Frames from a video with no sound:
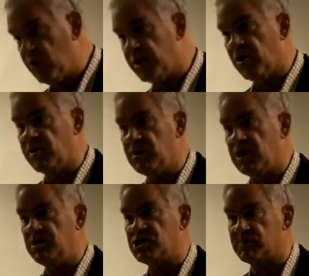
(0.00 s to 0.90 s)
we're going to
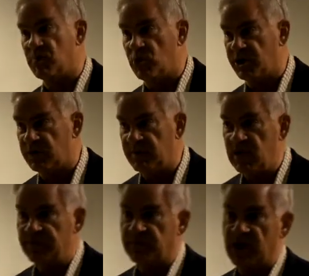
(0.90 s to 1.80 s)
be disappointed,
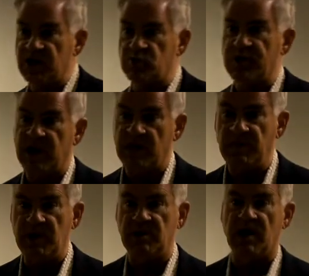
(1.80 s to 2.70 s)
as we have
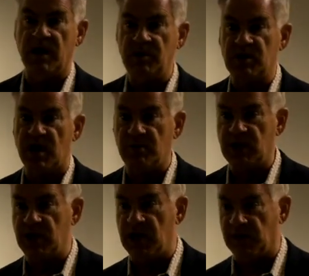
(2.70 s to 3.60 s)
been time and time
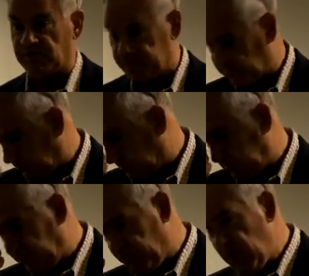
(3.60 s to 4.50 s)
again.
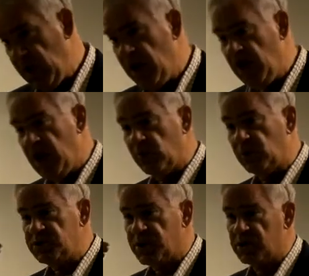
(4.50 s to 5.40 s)
And
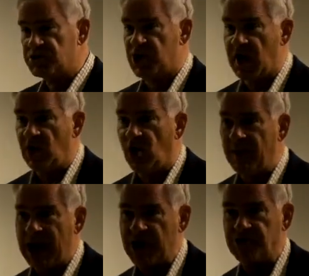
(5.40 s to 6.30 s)
we see the same old
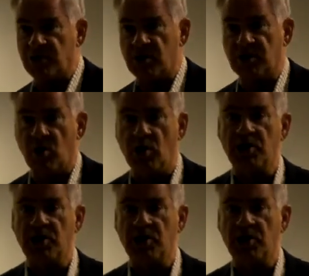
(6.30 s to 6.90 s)
mantra going